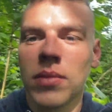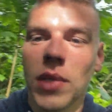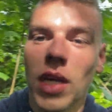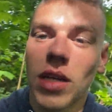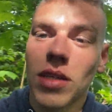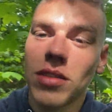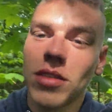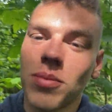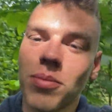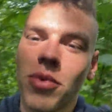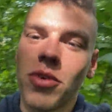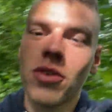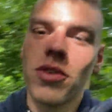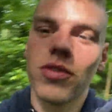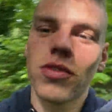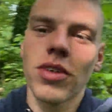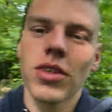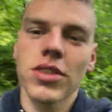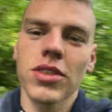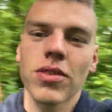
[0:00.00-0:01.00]
And it's
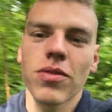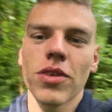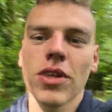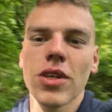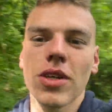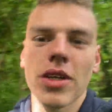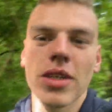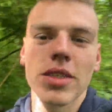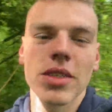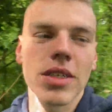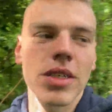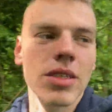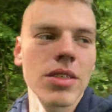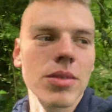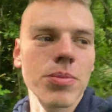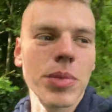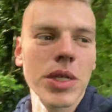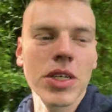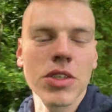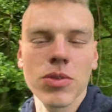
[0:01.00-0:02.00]
important for us to realize
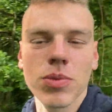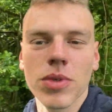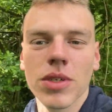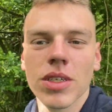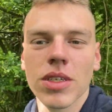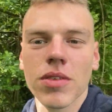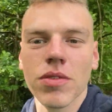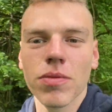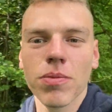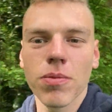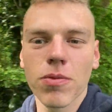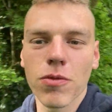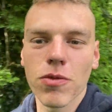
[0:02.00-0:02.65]
this because we're in a